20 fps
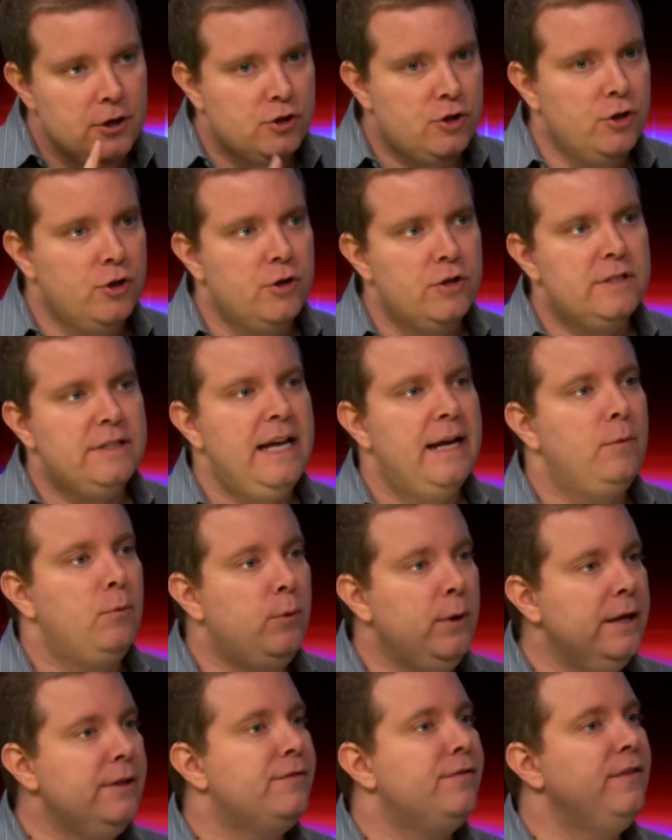So you're saying
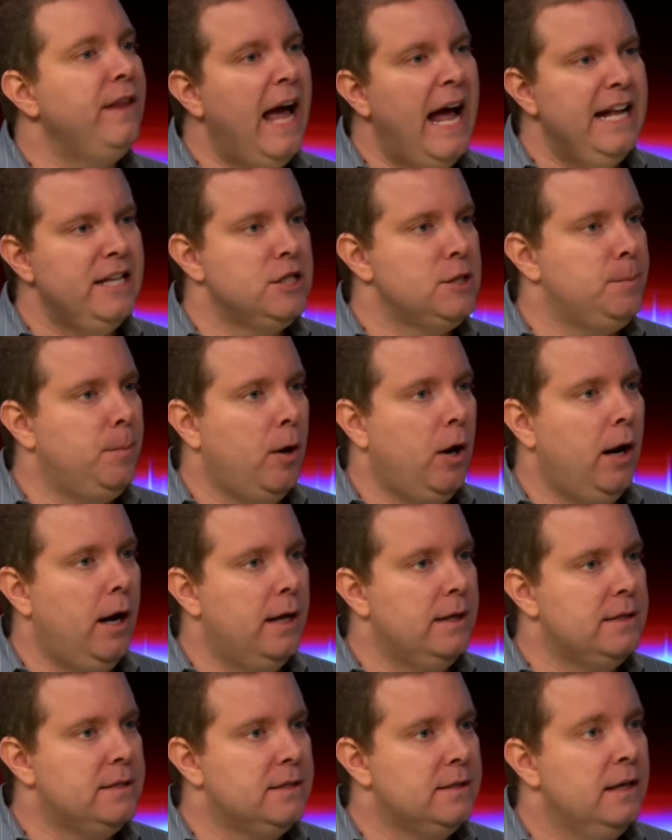with flat
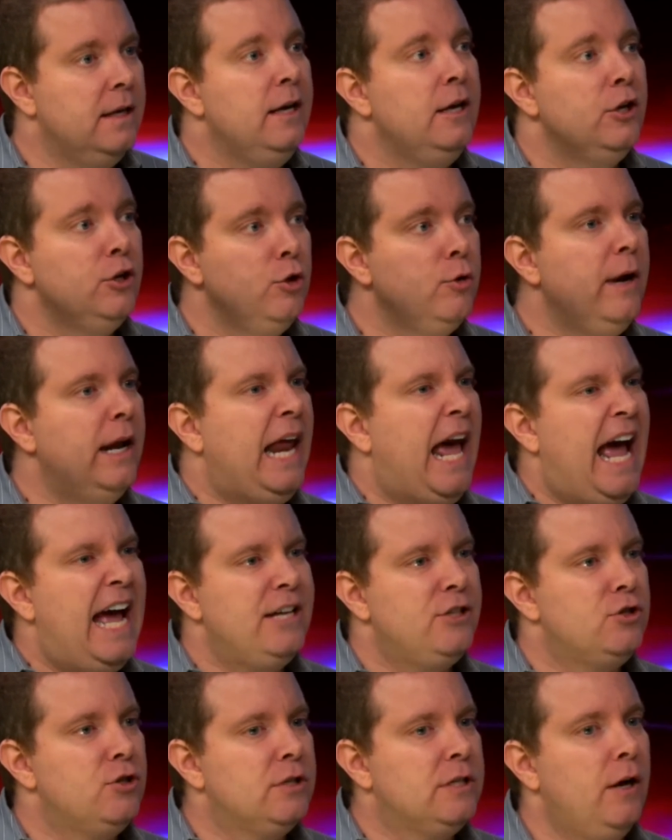spots, you got to
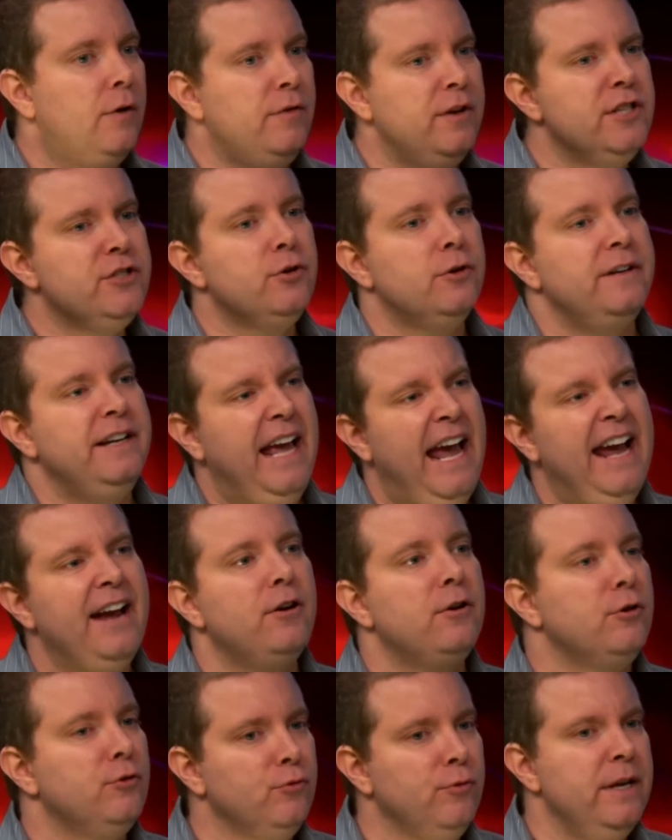ask yourself: Is there an
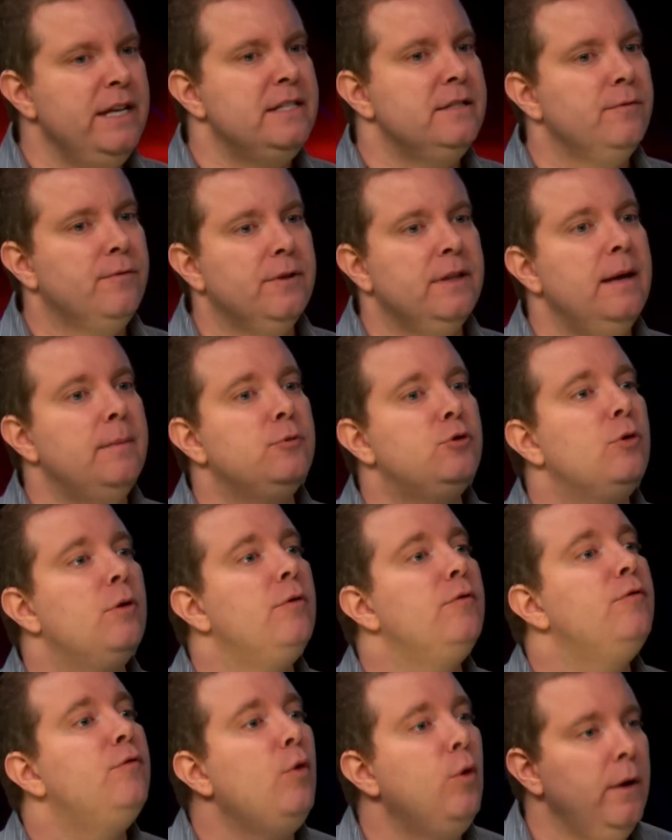inherent reason for them to
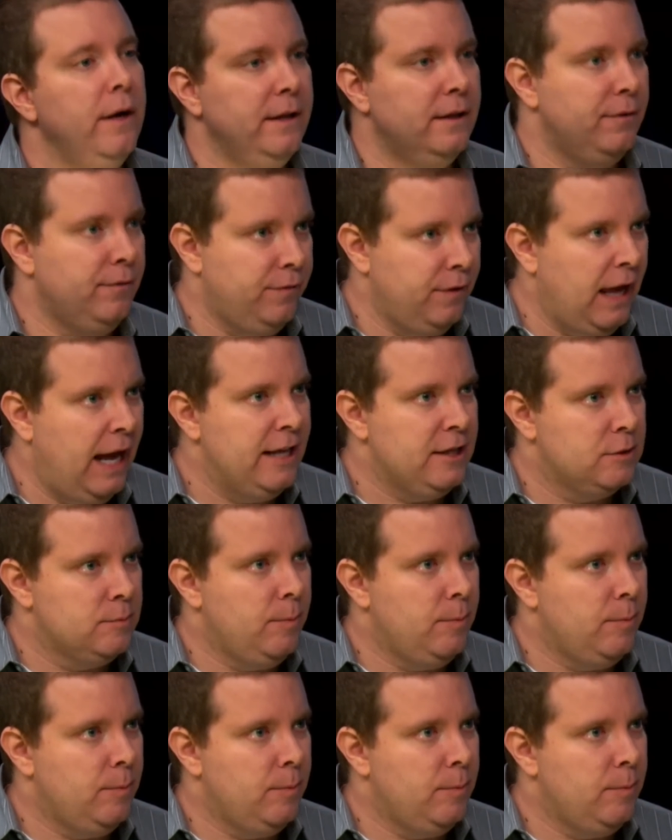avoid the flat